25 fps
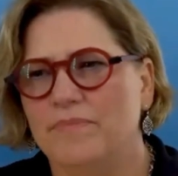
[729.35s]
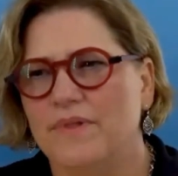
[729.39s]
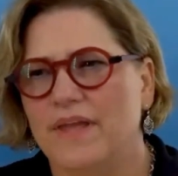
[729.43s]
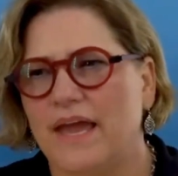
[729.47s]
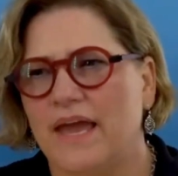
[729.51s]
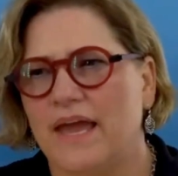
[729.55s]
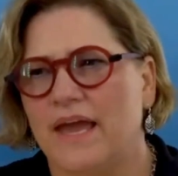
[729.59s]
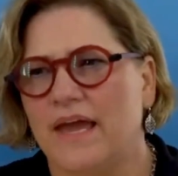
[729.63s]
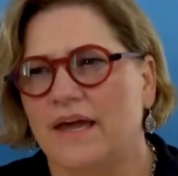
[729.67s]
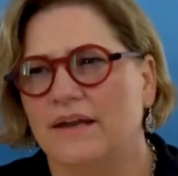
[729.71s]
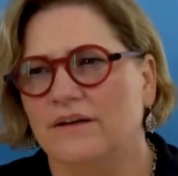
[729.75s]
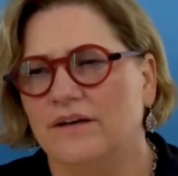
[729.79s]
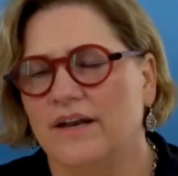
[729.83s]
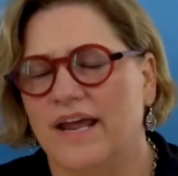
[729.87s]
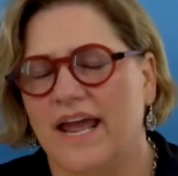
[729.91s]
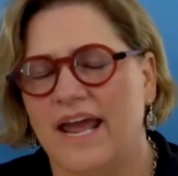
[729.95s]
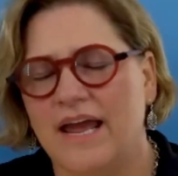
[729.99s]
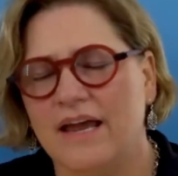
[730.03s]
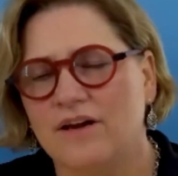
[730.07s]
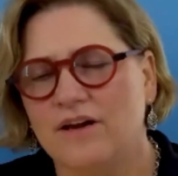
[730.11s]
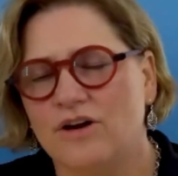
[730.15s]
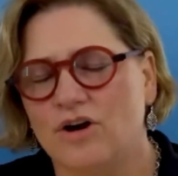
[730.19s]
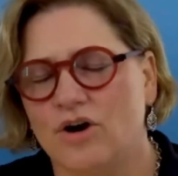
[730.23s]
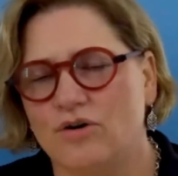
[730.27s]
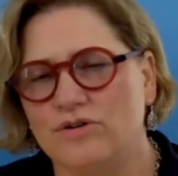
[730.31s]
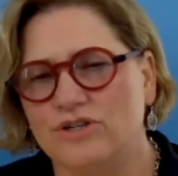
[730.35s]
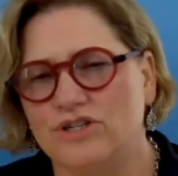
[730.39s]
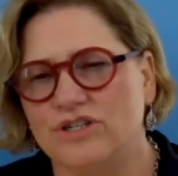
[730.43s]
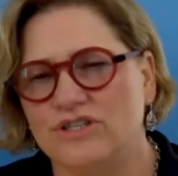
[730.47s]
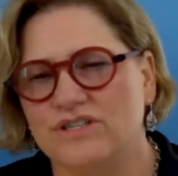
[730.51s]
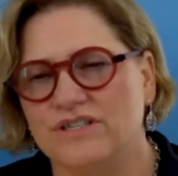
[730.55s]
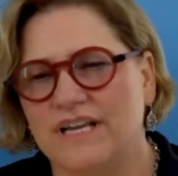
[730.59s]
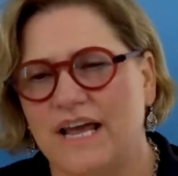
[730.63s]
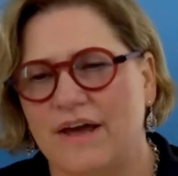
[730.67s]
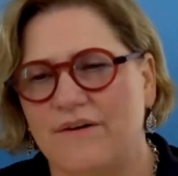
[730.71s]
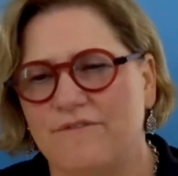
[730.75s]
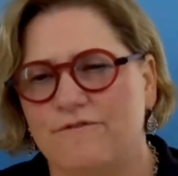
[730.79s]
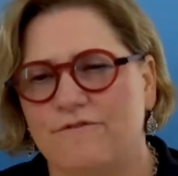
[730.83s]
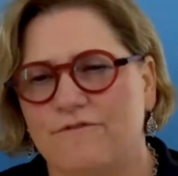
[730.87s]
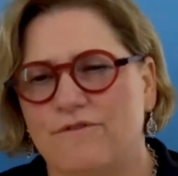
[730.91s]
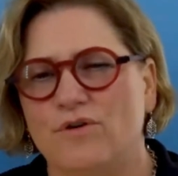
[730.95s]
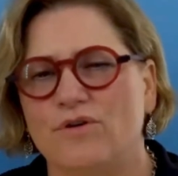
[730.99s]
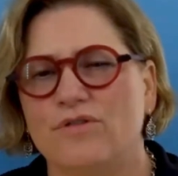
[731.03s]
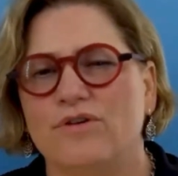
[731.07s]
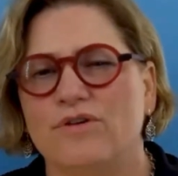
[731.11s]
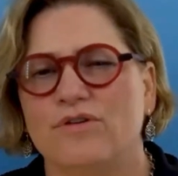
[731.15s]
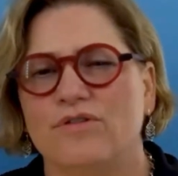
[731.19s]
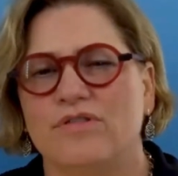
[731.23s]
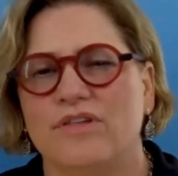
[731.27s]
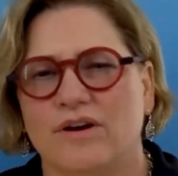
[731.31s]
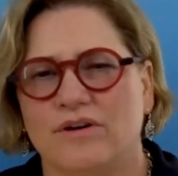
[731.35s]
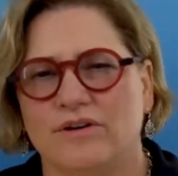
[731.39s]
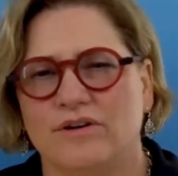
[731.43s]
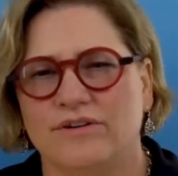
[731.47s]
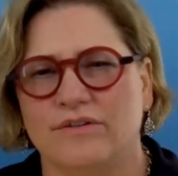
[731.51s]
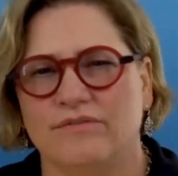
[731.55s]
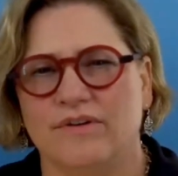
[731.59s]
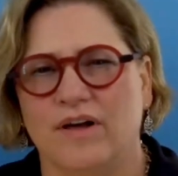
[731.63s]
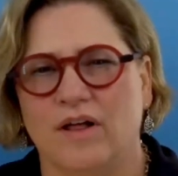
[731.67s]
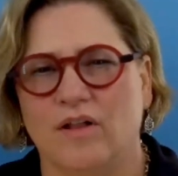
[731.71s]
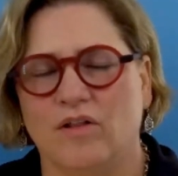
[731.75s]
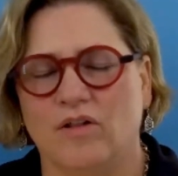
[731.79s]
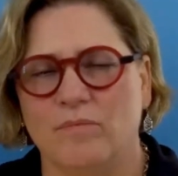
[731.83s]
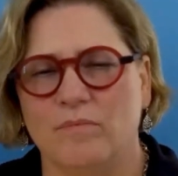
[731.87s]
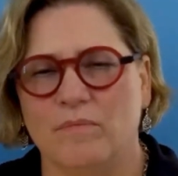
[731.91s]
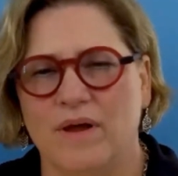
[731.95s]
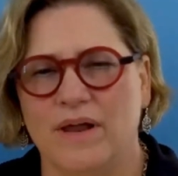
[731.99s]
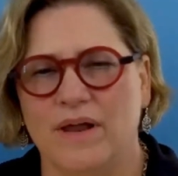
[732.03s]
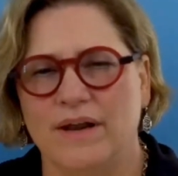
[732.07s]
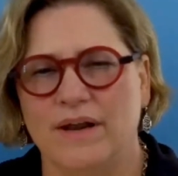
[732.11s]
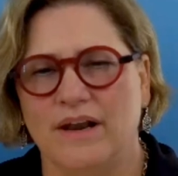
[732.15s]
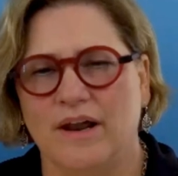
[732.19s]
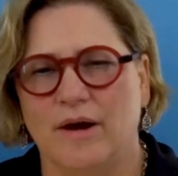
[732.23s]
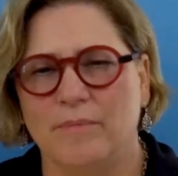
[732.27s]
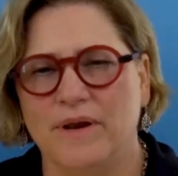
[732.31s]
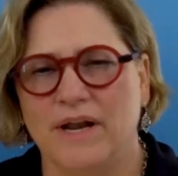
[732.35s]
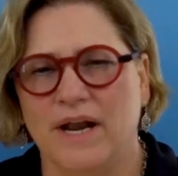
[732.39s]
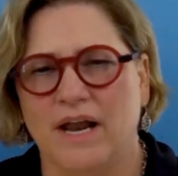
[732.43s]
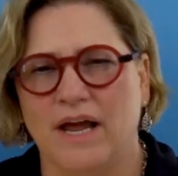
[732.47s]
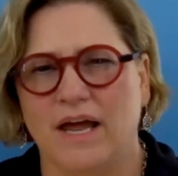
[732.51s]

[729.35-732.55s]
and coaches further their development? I mean,